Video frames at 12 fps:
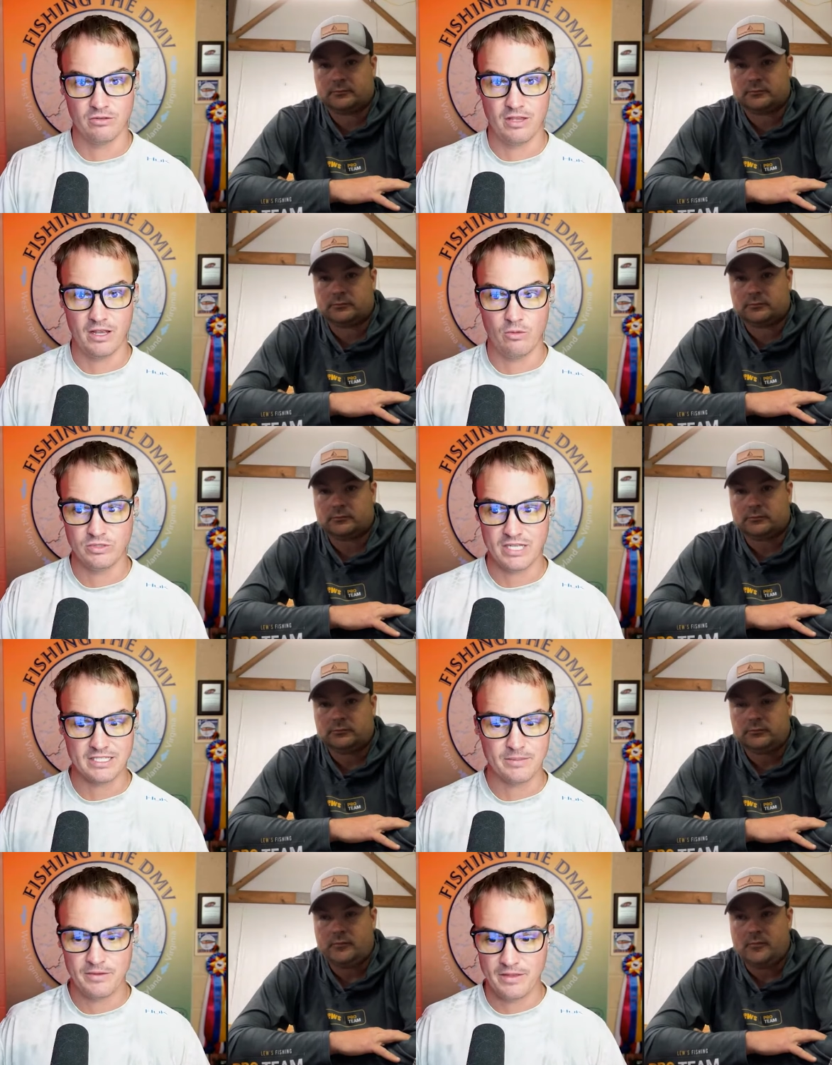Speaker 1: thing? Was
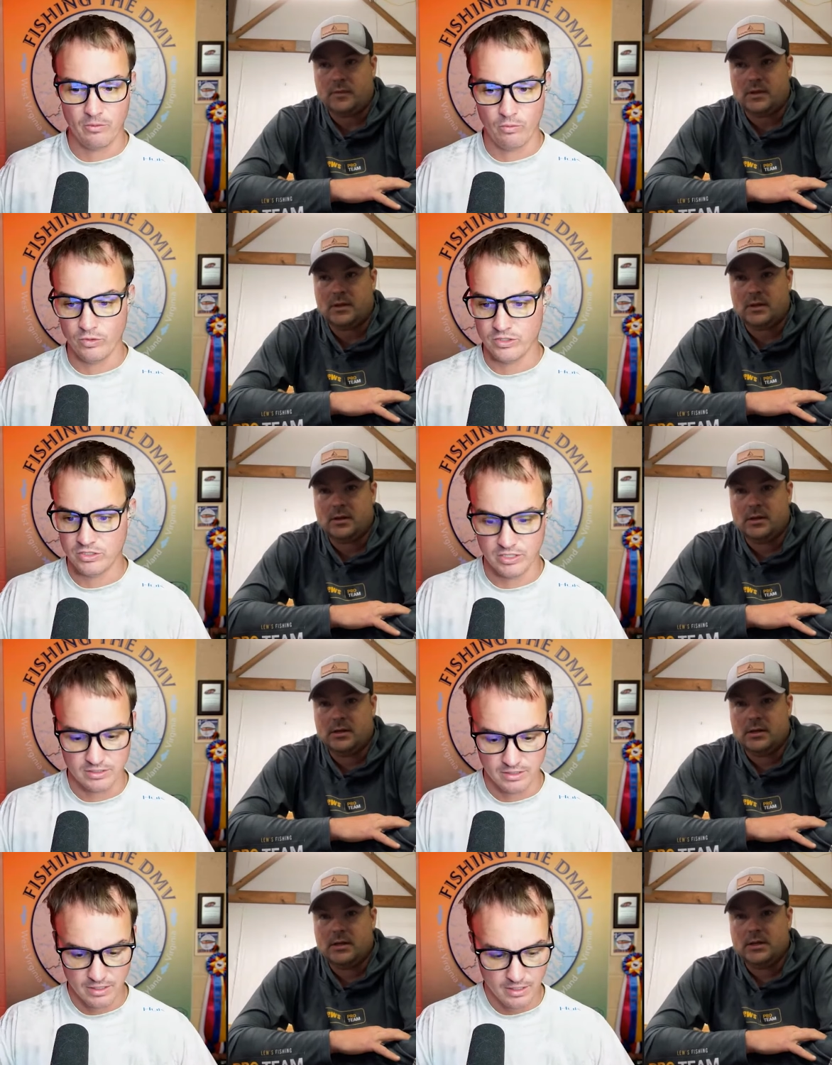that something that was
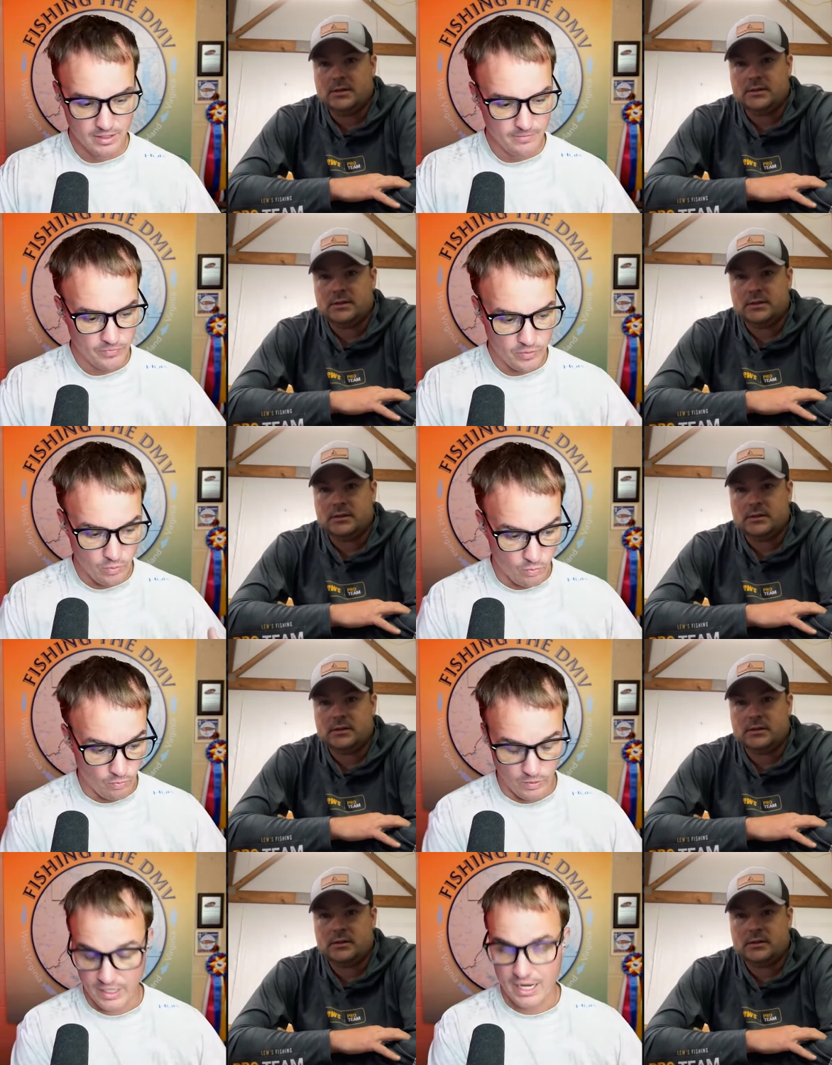just
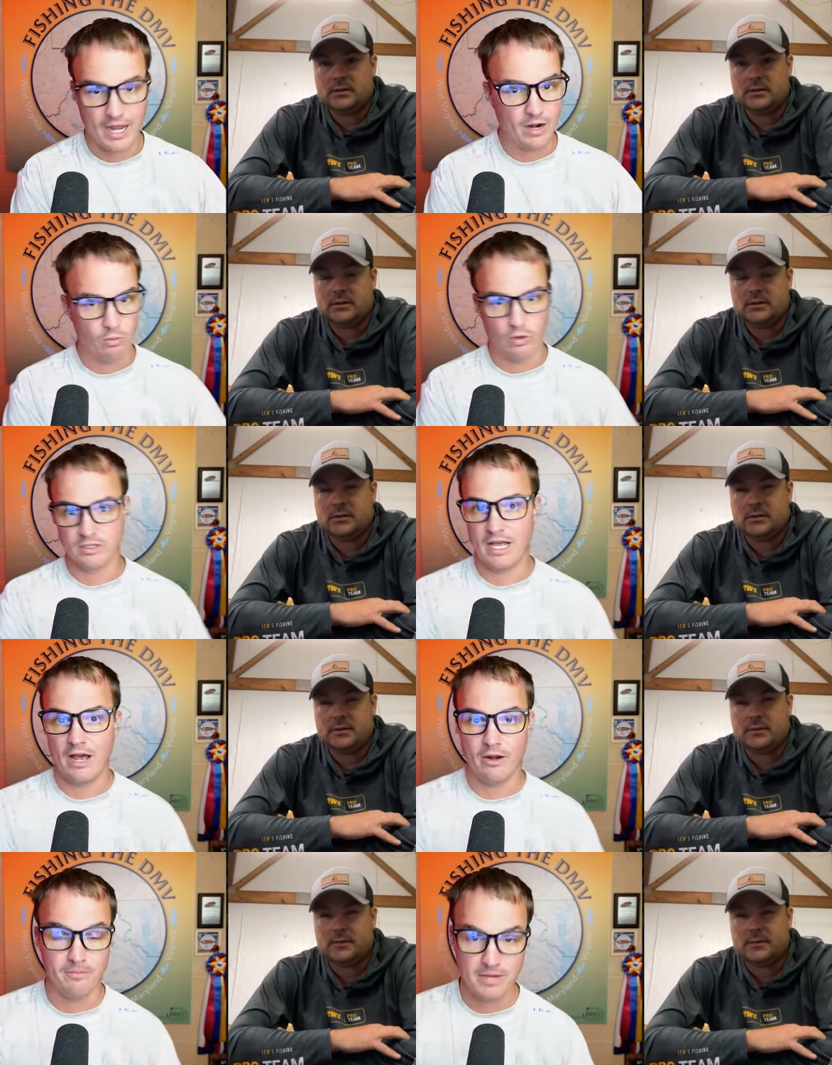it kind of worked
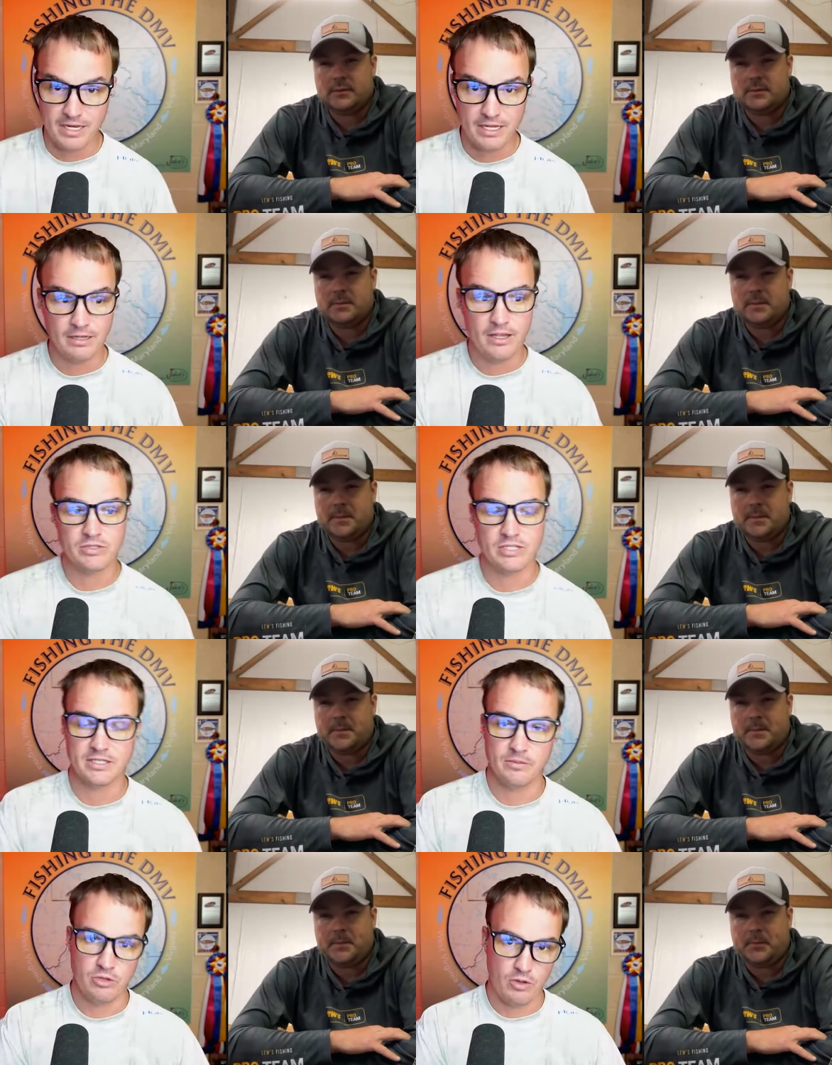out immediately, or is
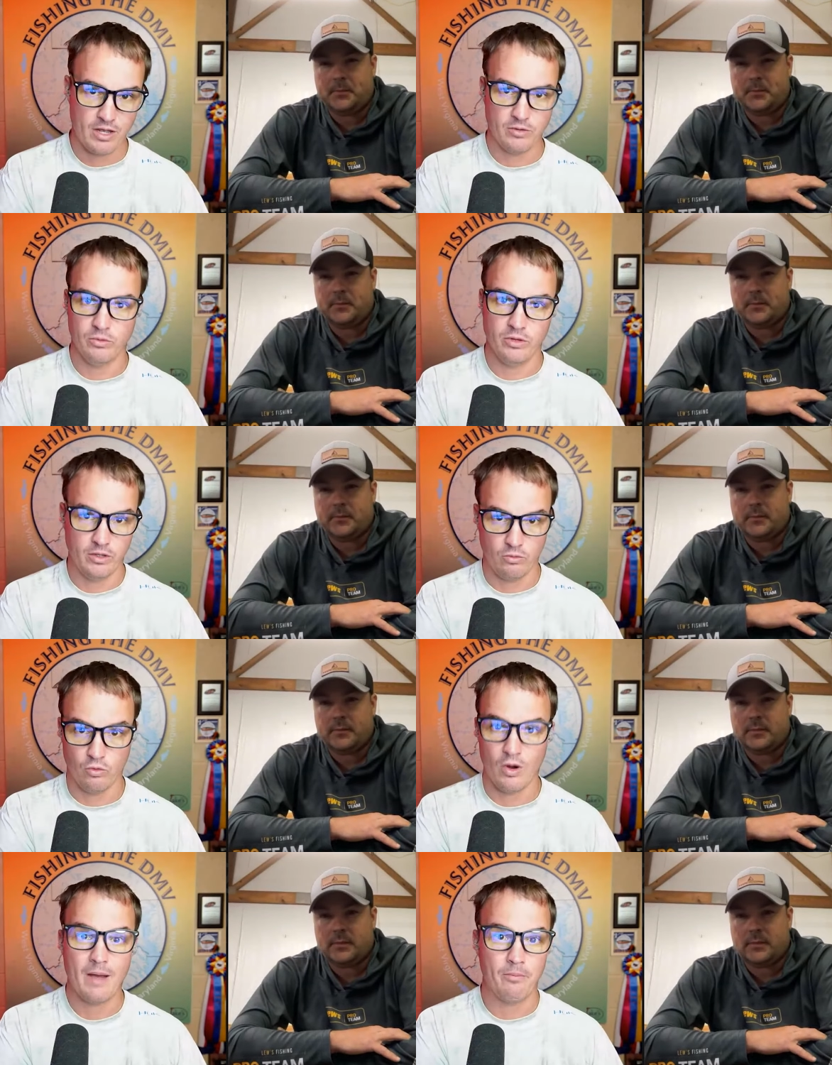that something you had to really
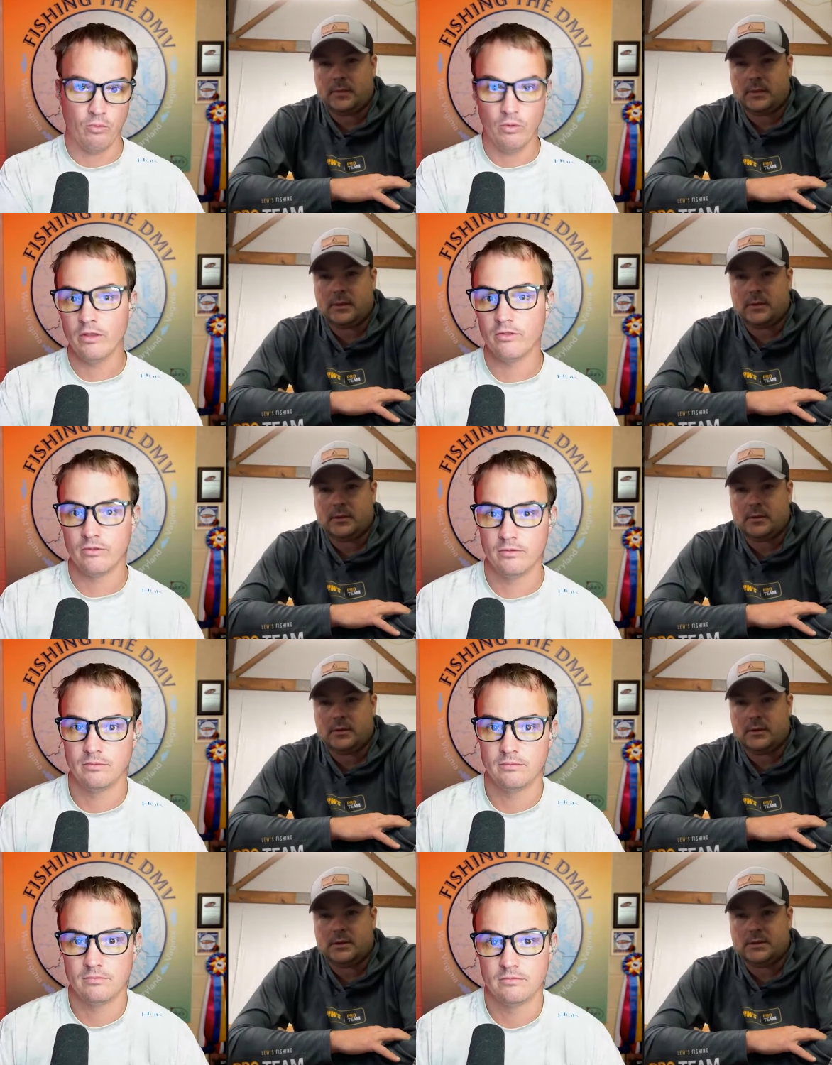grapple with?
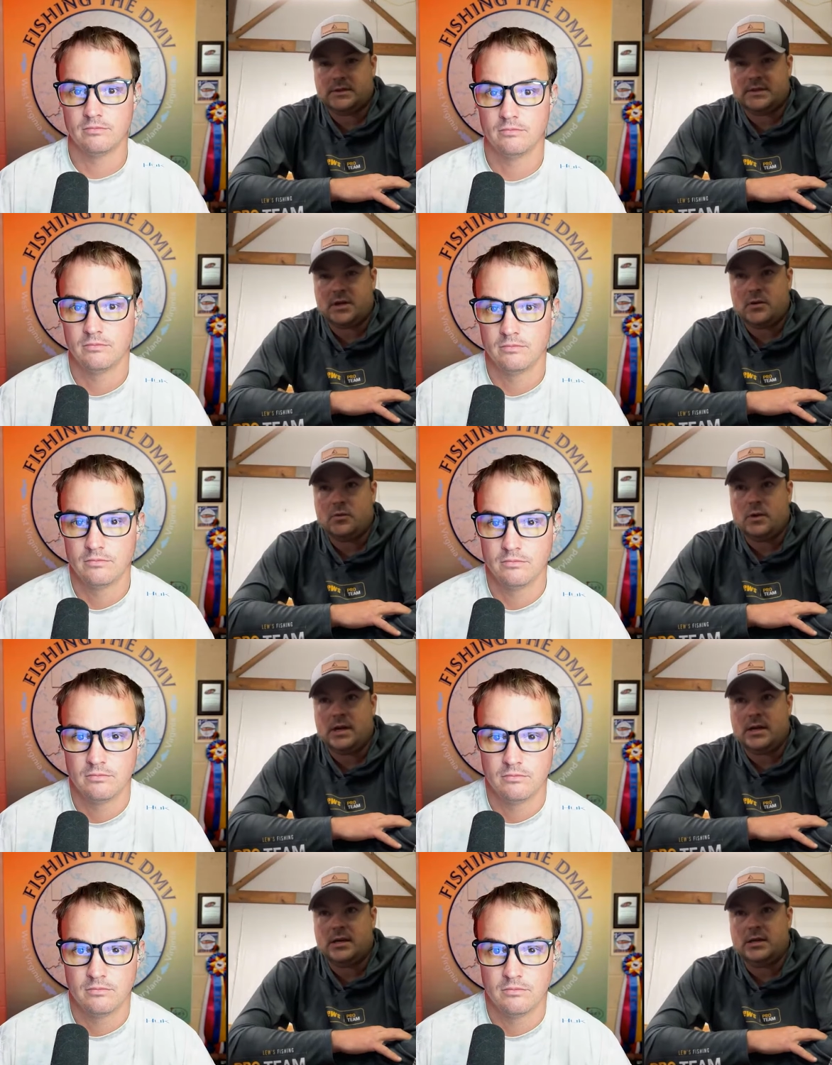
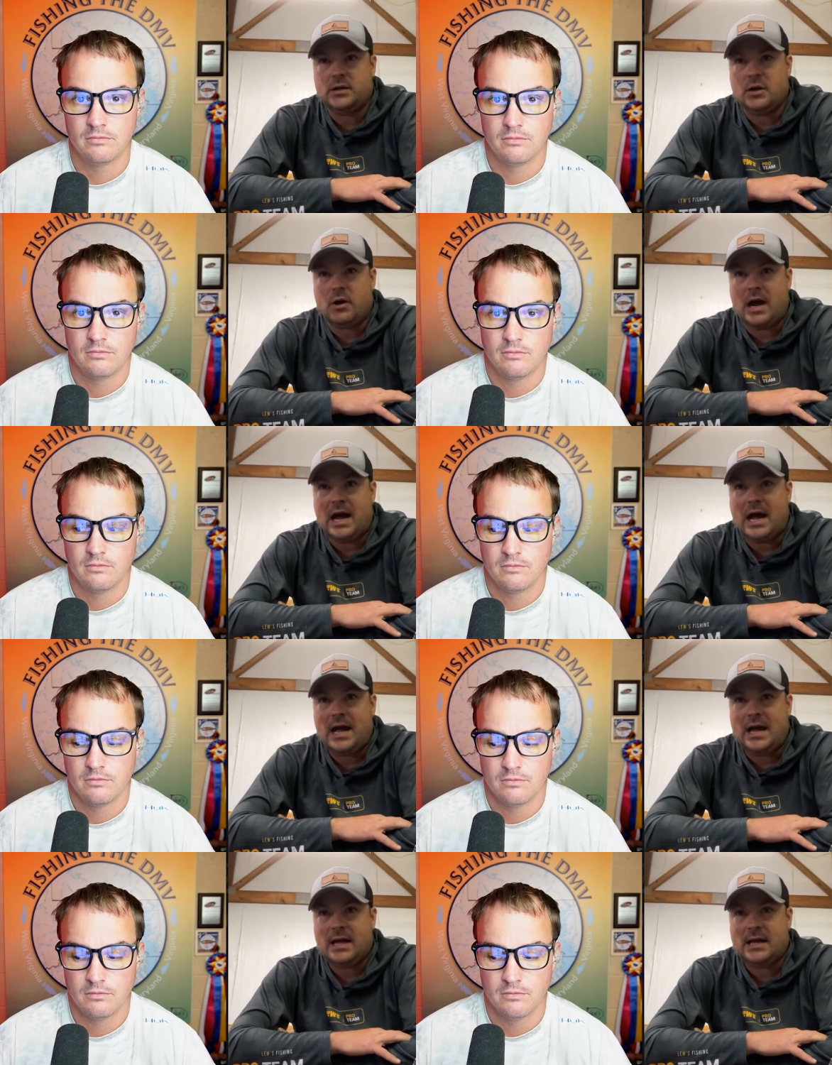
Speaker 2: So, you know,
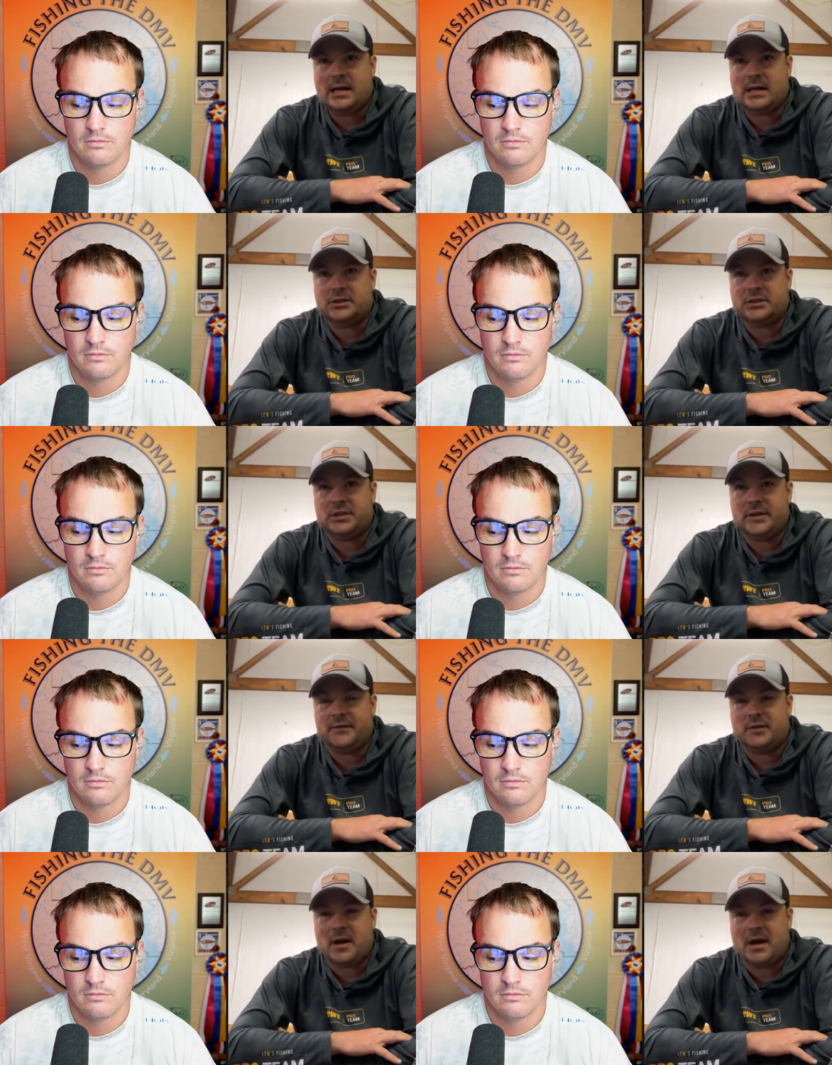I
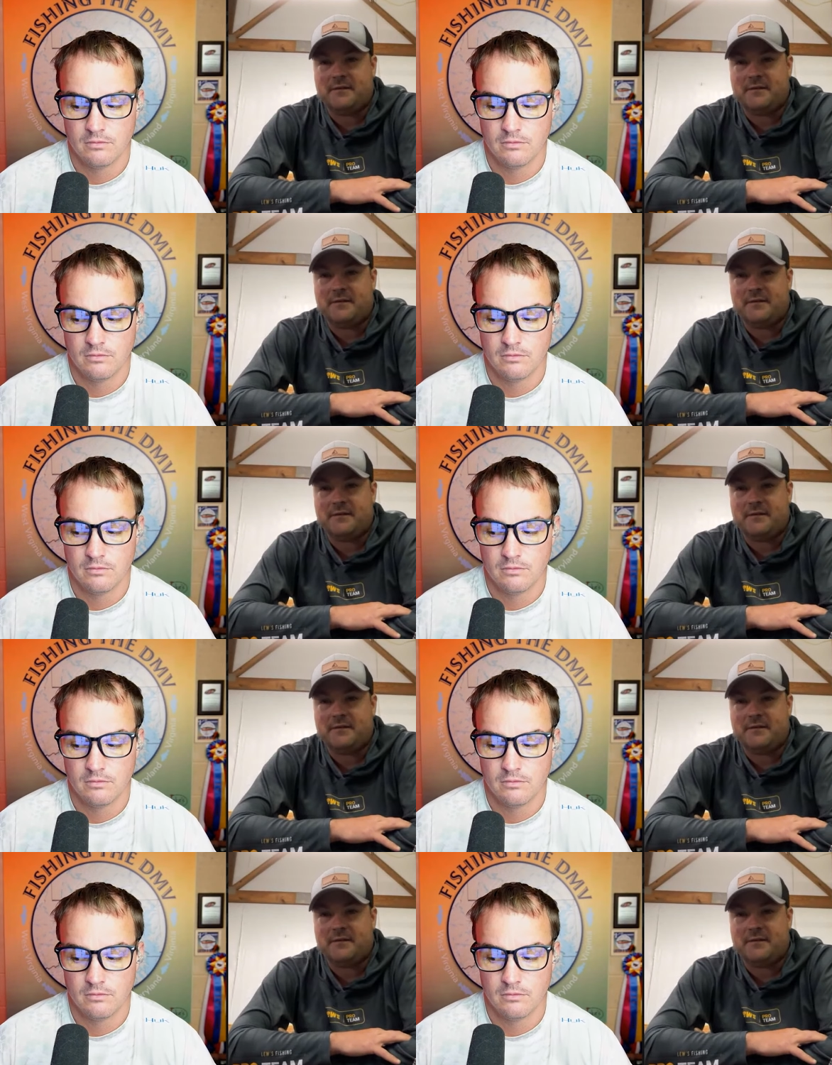shifted my